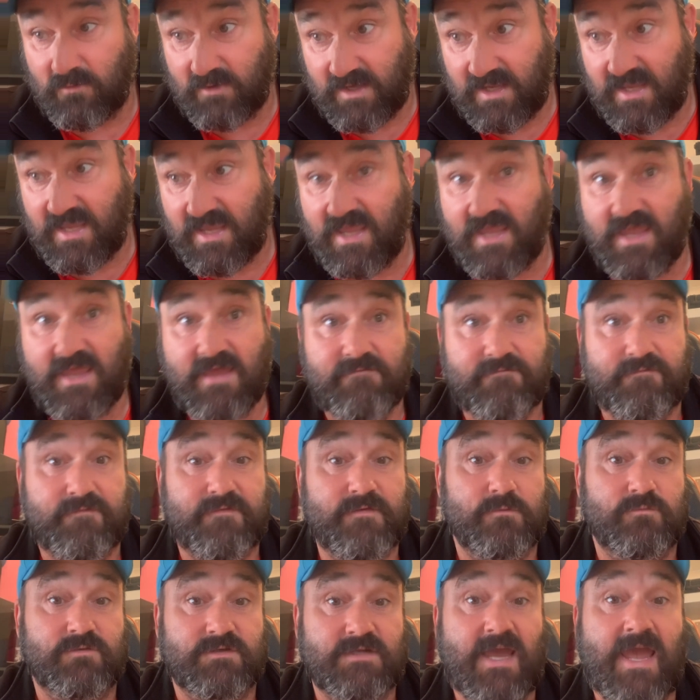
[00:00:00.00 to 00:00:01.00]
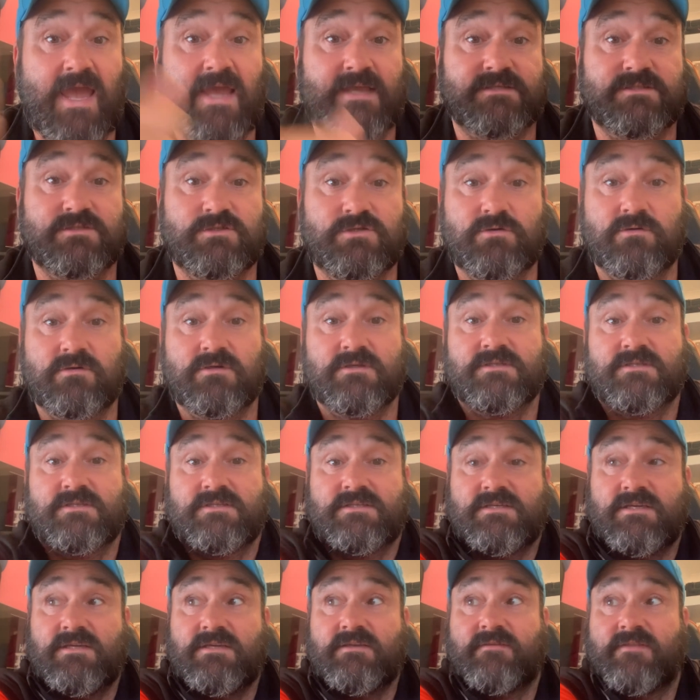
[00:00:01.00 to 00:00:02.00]
if you test, you can
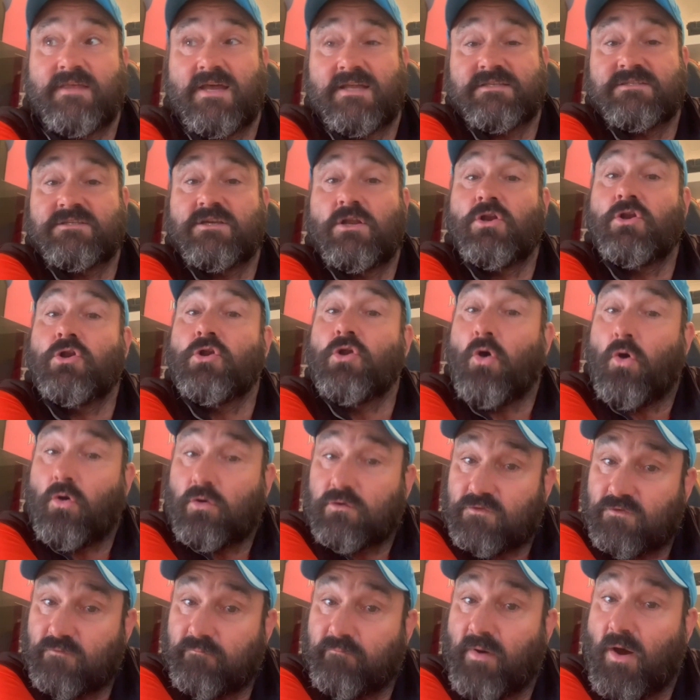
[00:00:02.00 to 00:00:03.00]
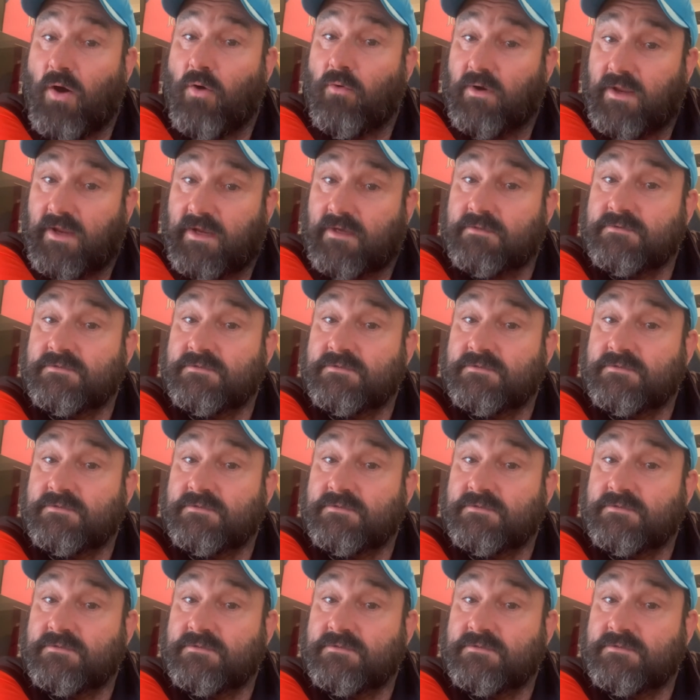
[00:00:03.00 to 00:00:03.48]
see that's a lot of bowling.